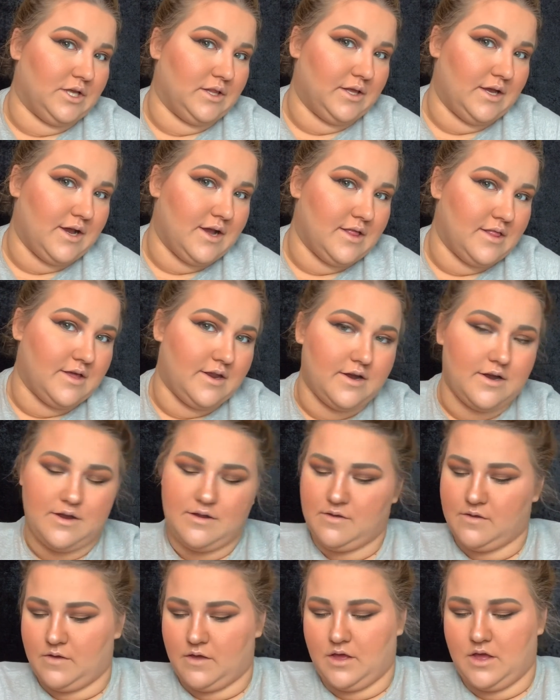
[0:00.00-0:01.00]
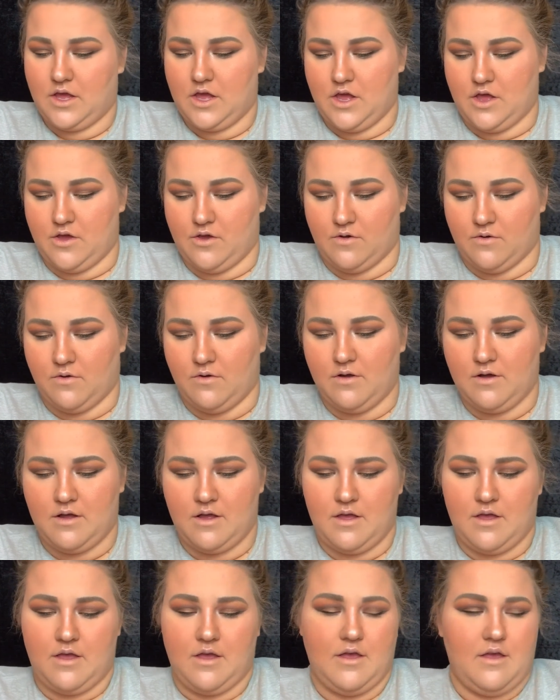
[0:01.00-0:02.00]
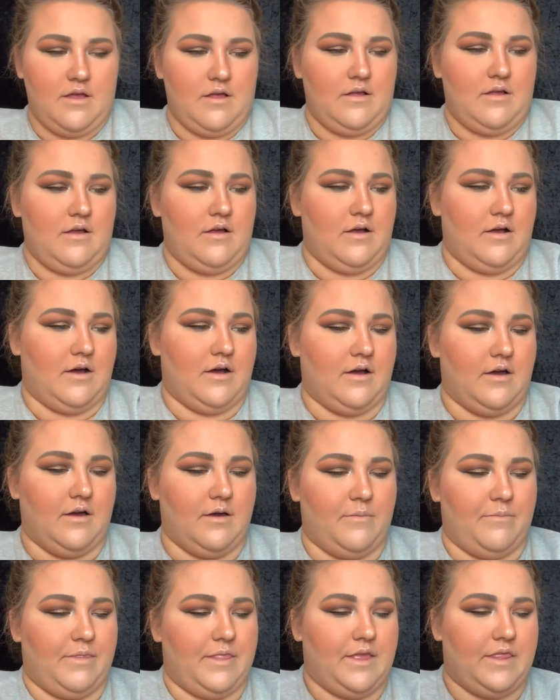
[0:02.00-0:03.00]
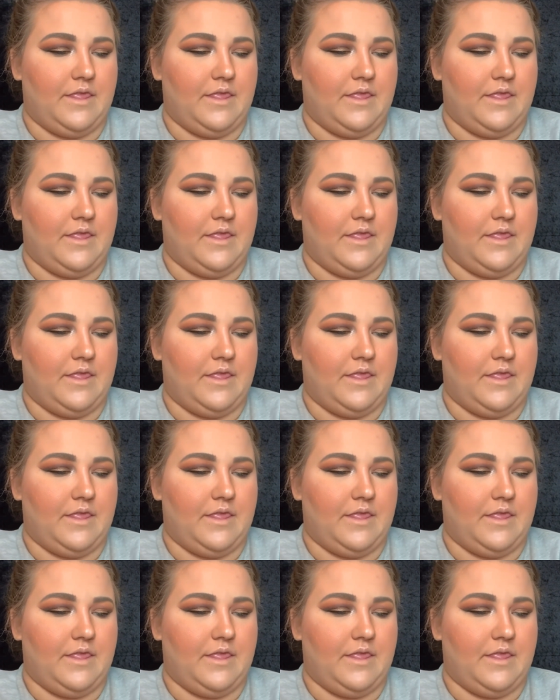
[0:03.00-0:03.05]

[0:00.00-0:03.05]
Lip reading: highlighter. Cute. And